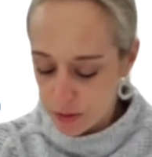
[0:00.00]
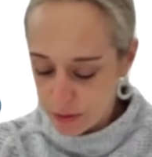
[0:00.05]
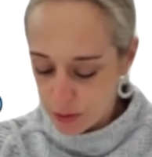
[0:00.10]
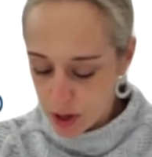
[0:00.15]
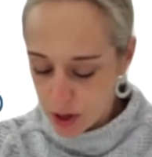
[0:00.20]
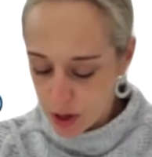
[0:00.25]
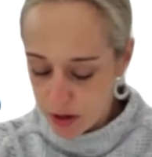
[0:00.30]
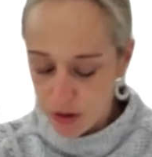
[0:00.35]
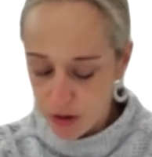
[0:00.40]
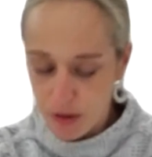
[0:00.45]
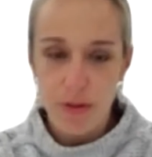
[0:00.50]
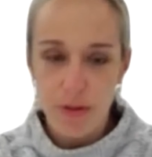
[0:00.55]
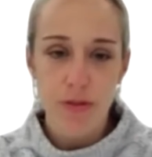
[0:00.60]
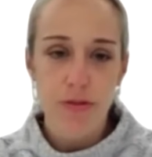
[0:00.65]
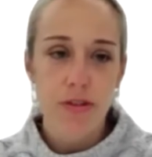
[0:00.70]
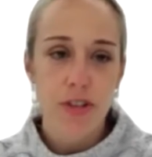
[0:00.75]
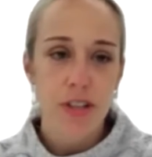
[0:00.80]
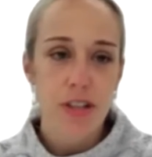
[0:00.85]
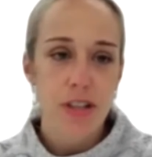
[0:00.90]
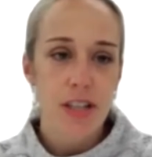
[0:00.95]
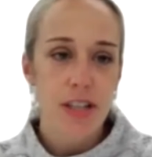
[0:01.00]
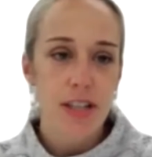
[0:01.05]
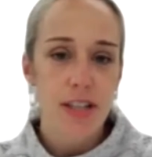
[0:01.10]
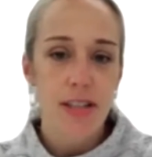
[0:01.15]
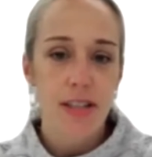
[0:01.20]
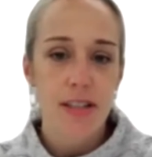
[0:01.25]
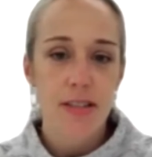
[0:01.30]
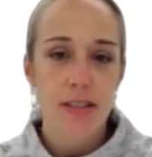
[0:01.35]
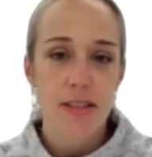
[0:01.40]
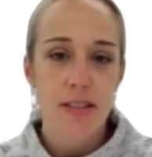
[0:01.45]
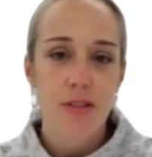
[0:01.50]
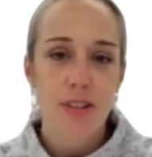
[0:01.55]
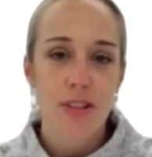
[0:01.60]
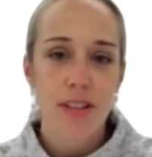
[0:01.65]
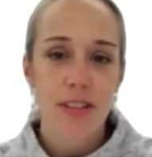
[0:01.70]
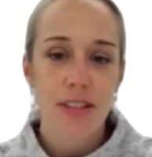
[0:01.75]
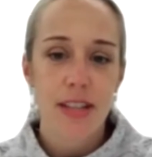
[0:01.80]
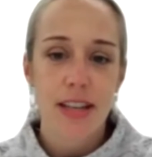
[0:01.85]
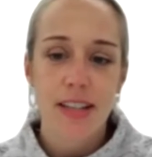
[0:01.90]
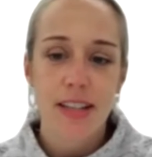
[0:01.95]
450 Year
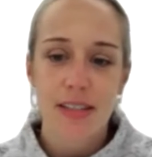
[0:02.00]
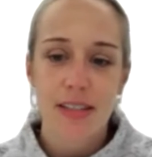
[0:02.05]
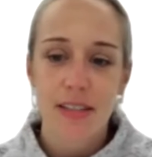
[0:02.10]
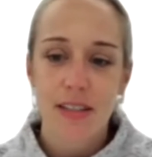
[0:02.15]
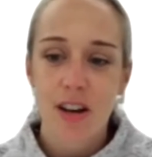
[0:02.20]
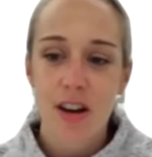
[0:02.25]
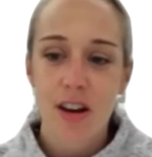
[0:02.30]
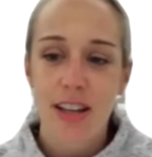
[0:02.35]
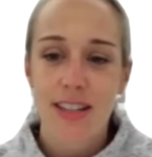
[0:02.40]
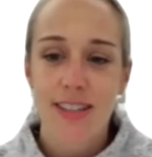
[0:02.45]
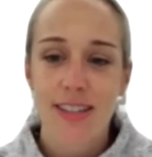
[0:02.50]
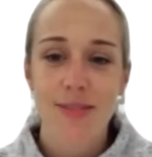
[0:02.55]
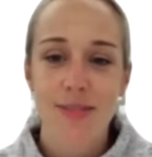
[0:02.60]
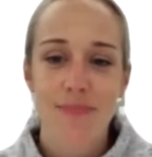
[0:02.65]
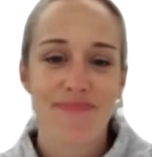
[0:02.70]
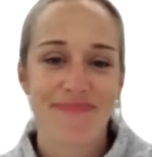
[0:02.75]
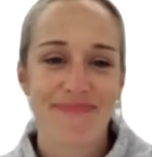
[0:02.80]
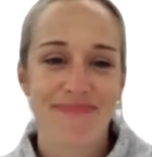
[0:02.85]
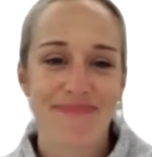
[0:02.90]
7s, 8s, and 9s.